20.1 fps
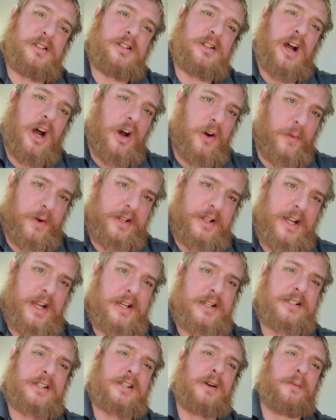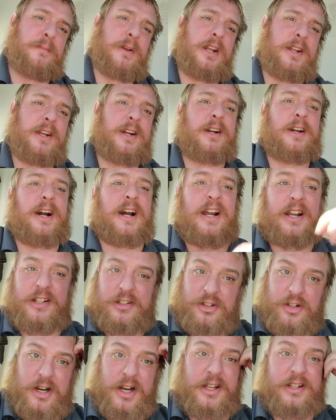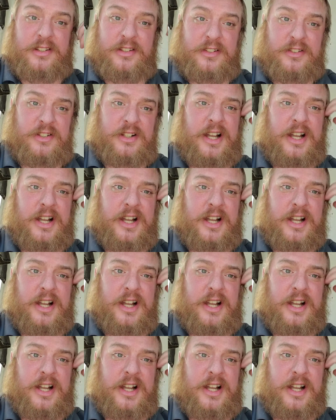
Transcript: All we need is some media guy trying to,